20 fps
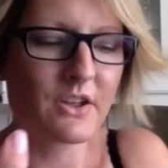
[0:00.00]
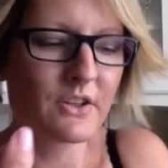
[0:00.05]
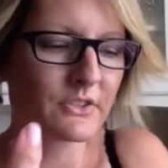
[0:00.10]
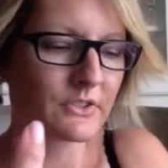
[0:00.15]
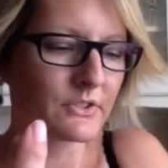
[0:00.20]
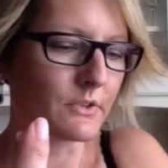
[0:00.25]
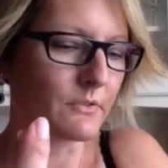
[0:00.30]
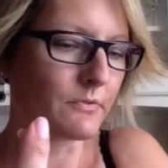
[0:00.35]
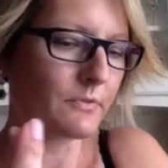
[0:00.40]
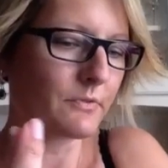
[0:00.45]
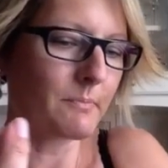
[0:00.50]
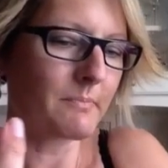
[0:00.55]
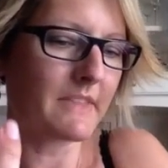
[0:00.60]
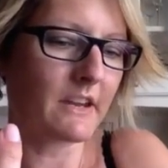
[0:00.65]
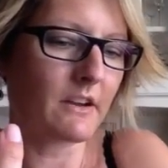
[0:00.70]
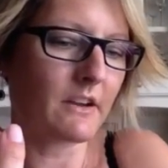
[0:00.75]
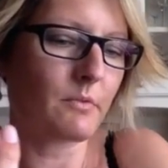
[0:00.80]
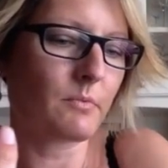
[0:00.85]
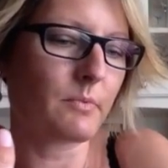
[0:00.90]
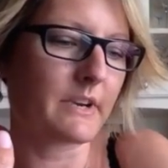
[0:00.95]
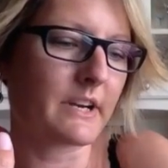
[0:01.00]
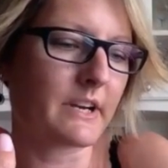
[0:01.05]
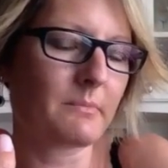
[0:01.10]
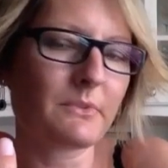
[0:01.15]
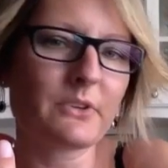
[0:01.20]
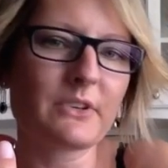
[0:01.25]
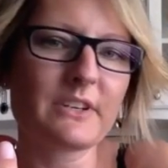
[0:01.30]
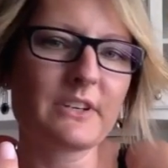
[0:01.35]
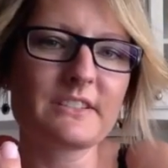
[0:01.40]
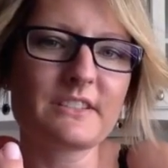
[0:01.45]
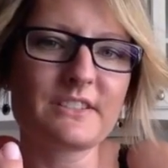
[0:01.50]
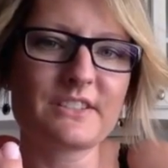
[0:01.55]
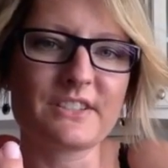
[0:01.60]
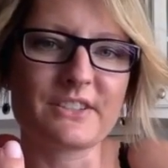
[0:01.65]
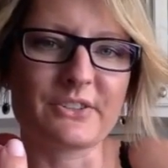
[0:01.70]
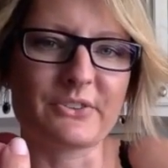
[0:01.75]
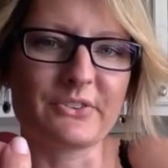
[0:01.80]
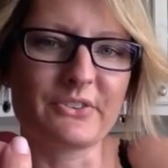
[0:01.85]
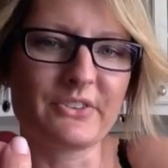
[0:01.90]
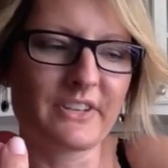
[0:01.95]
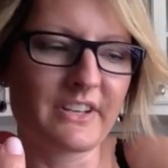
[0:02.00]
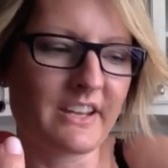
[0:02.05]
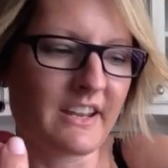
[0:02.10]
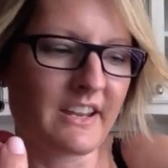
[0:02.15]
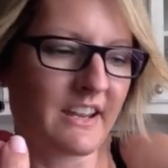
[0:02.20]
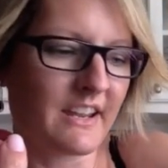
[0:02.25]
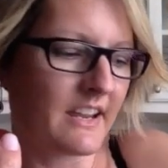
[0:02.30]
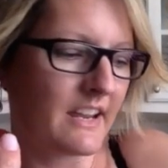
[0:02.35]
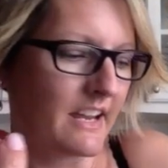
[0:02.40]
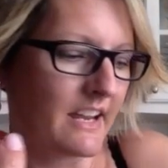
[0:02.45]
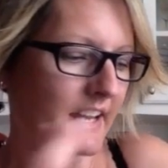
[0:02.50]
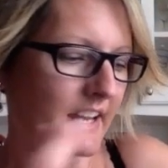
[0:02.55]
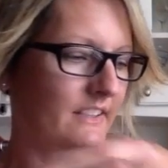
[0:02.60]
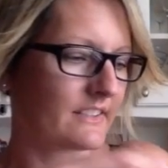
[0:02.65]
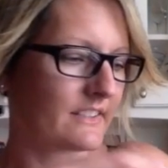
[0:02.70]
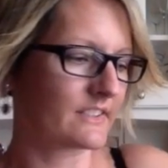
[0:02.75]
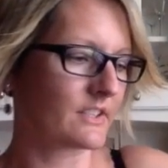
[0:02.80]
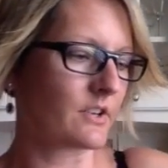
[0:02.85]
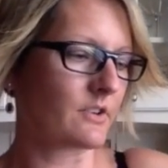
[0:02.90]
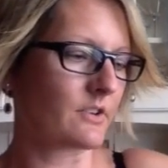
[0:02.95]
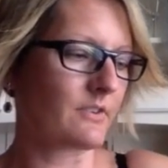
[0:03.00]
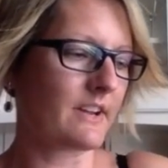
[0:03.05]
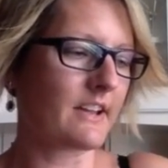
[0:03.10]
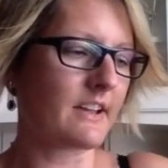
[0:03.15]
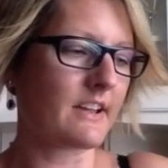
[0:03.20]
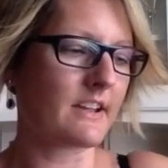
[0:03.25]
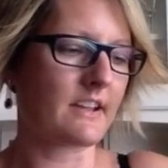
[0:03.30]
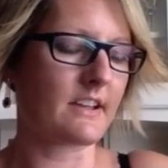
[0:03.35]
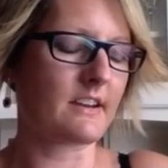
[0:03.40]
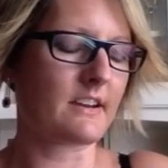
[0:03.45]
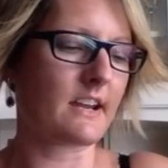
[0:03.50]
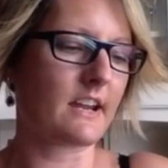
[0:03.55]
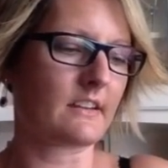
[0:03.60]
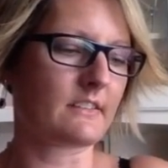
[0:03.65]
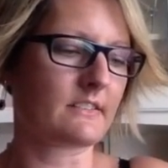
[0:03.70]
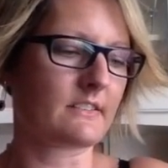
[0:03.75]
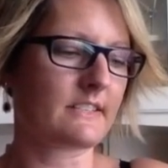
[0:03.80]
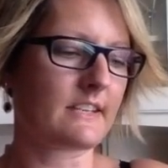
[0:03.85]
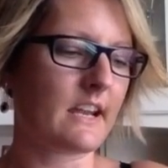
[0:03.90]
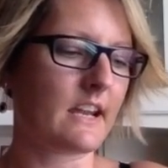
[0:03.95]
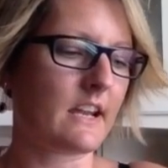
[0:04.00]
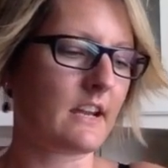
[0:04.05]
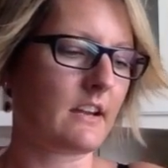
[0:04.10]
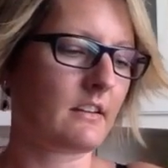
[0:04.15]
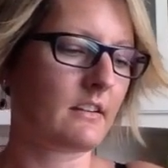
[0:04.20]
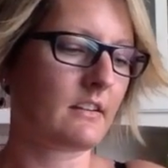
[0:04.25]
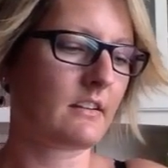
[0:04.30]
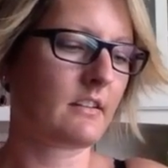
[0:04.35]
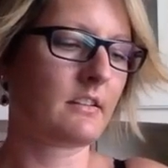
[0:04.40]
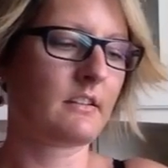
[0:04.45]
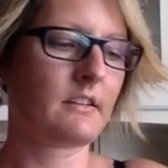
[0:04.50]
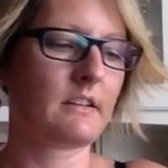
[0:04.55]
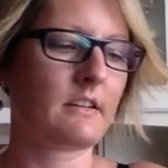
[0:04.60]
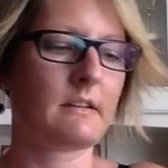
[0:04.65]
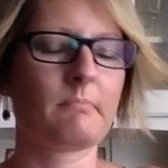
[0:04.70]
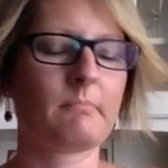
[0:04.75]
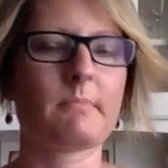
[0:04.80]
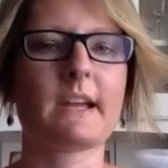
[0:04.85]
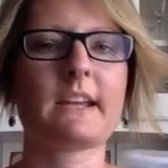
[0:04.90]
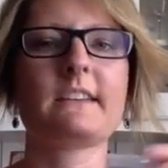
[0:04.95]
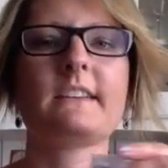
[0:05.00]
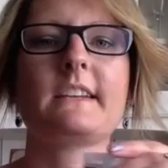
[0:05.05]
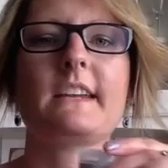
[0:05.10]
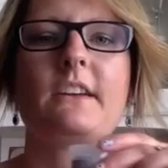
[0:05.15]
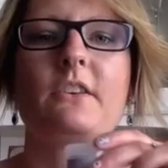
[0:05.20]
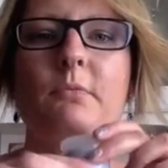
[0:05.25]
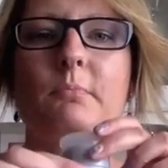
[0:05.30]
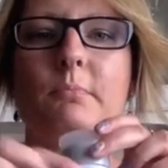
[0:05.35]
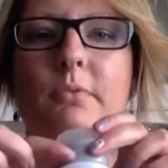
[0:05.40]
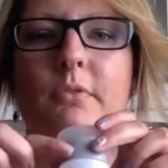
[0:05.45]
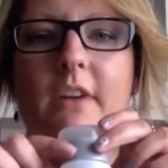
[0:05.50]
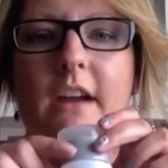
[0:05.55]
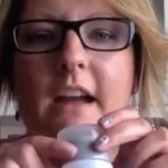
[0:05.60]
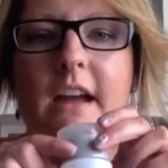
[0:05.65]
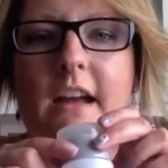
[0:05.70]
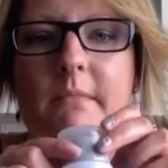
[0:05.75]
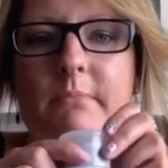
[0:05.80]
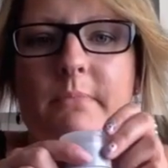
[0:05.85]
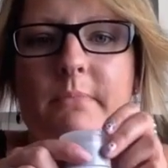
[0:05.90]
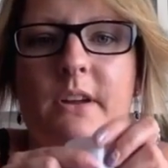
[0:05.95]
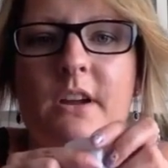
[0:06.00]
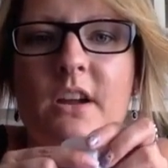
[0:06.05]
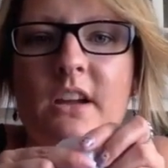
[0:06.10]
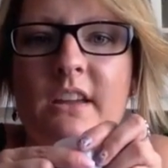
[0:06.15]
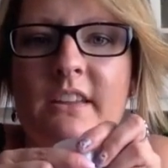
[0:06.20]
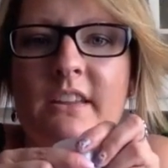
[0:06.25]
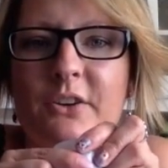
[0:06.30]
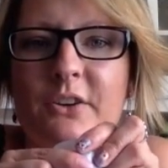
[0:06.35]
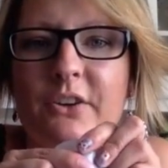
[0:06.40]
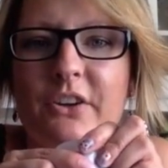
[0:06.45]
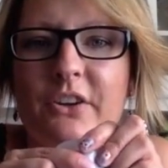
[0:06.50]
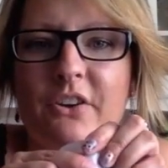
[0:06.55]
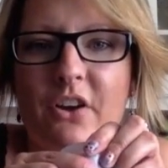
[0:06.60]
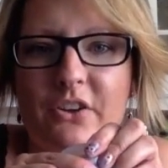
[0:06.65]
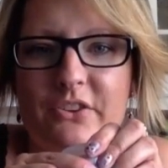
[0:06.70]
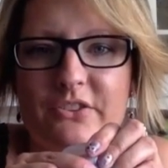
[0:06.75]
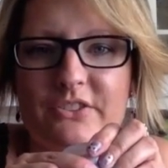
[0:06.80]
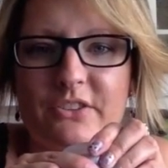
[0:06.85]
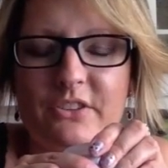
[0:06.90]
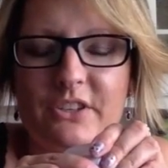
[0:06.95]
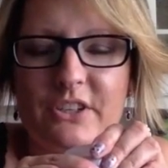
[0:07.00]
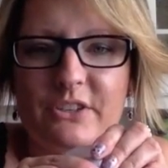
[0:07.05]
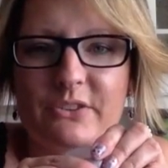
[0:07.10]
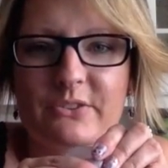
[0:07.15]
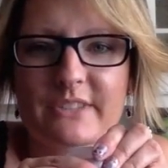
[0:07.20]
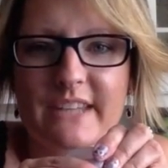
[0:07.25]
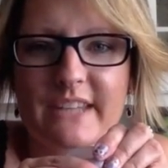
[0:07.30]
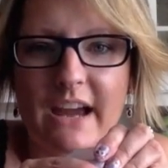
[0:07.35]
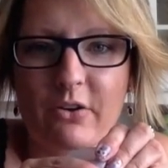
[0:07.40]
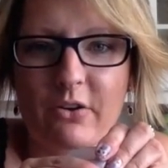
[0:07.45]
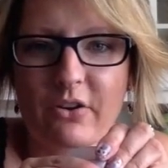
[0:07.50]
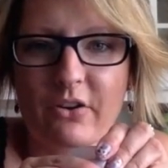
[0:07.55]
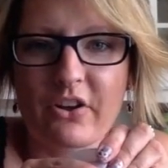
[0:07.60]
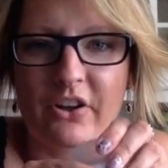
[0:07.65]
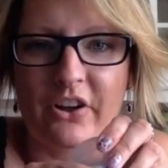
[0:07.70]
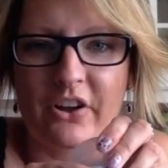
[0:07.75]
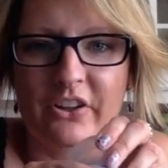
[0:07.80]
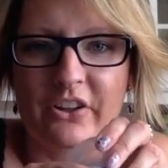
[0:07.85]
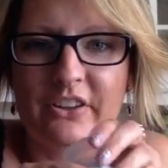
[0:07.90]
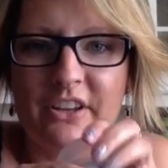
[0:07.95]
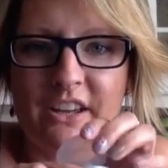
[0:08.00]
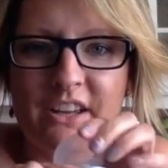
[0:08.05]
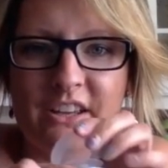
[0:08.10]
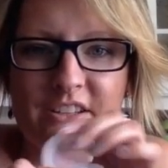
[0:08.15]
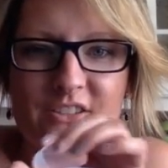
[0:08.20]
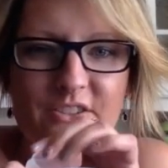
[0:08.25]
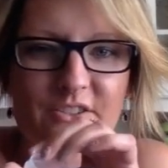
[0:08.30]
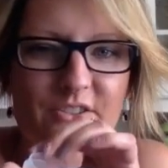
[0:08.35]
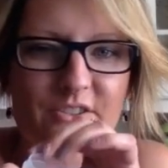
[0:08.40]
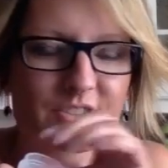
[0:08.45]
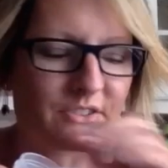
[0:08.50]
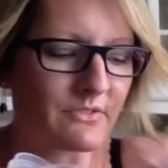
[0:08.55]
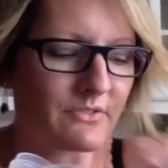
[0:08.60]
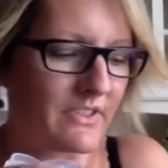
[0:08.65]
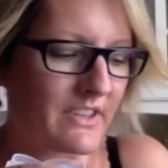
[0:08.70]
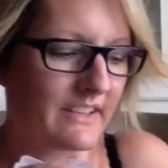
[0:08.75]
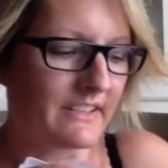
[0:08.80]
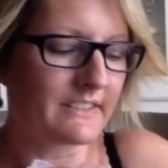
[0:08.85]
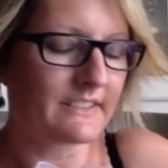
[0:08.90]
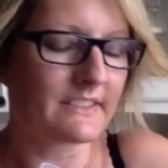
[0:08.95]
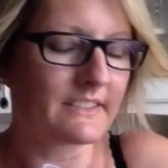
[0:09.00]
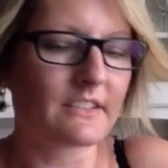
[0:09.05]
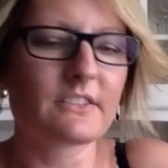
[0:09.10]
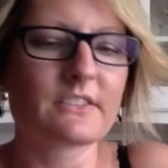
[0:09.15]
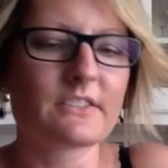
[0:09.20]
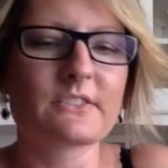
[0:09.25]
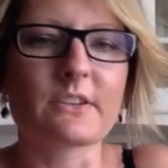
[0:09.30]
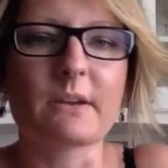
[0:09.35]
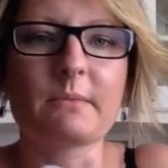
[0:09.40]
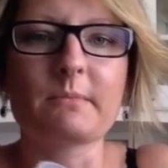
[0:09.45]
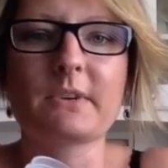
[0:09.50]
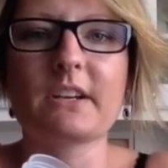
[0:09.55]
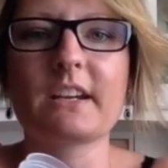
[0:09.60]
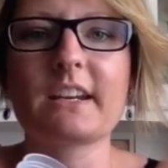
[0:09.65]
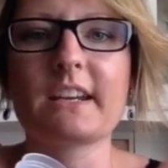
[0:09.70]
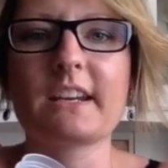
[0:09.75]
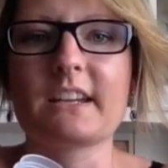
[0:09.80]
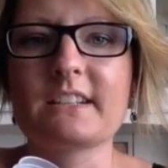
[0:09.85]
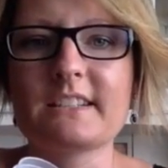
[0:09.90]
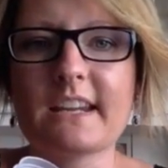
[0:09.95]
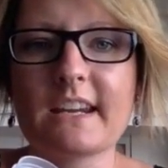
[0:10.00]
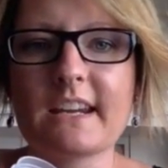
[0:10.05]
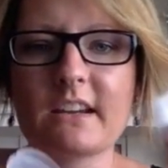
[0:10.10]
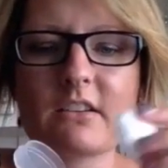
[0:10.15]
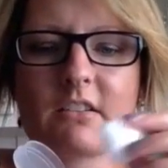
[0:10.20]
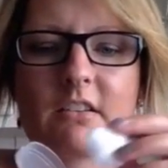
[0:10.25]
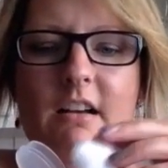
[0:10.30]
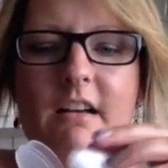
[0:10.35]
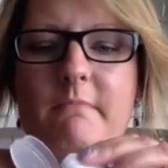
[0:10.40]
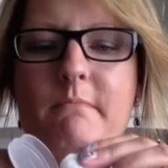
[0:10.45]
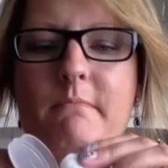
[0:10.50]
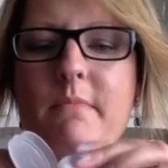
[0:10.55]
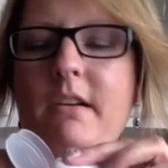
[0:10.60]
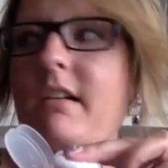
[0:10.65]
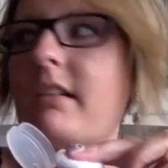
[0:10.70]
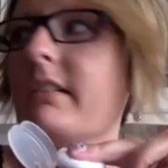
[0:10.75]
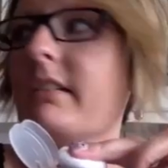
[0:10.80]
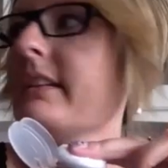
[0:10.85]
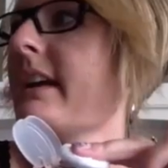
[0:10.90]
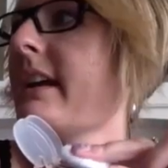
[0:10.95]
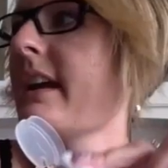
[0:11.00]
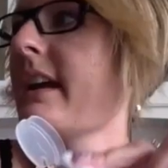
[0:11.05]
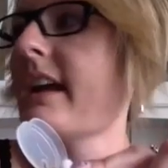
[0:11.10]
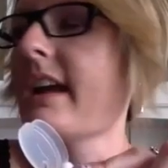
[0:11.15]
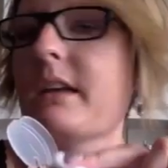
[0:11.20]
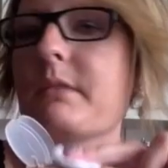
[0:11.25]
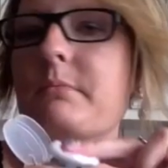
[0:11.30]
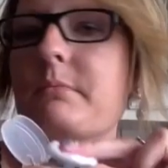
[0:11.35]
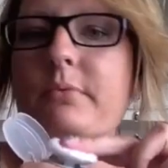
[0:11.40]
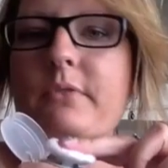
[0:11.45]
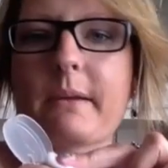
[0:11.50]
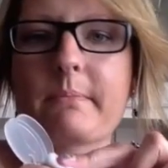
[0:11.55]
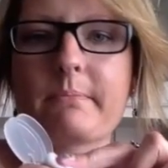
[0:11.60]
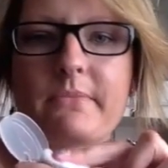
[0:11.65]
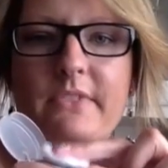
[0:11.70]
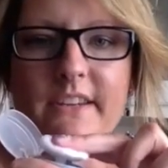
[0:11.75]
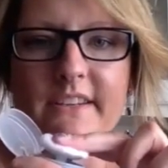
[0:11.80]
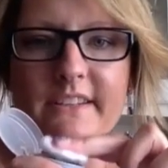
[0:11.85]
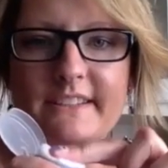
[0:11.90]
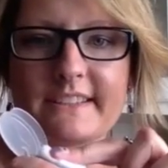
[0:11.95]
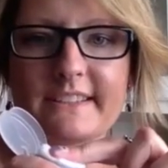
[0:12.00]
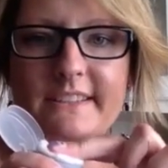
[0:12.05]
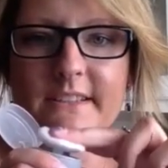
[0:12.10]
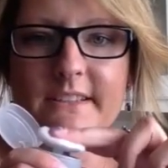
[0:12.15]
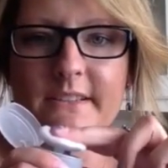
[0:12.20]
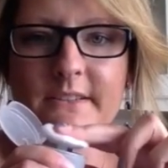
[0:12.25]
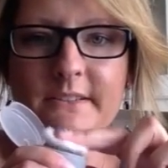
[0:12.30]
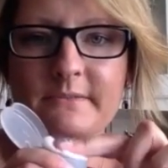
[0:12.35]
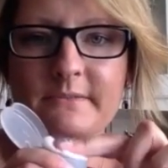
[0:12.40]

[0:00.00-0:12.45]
So from there, what I'm going to do is go ahead and take my nail prep. You can also use alcohol to do this. So I'm going to again take a cotton ball and prep this.